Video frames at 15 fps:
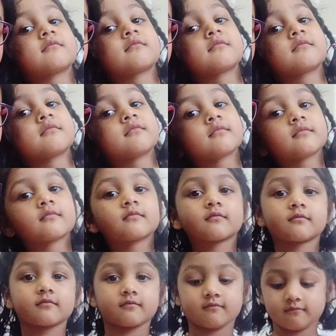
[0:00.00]

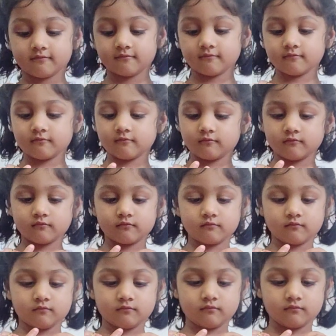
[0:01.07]

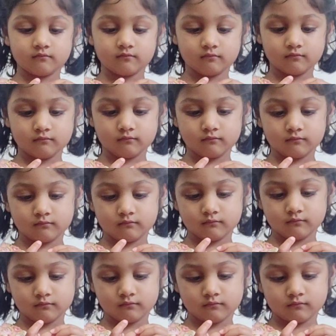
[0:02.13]

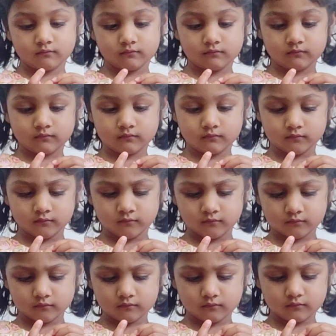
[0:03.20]

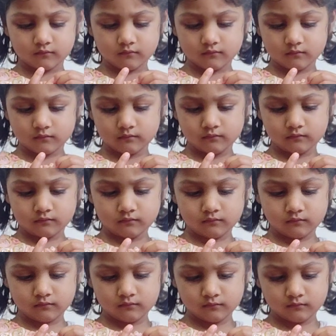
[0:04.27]

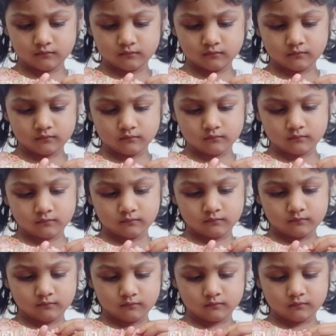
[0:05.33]

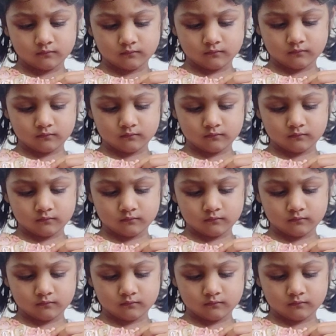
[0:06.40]
No words are spoken by the person on screen.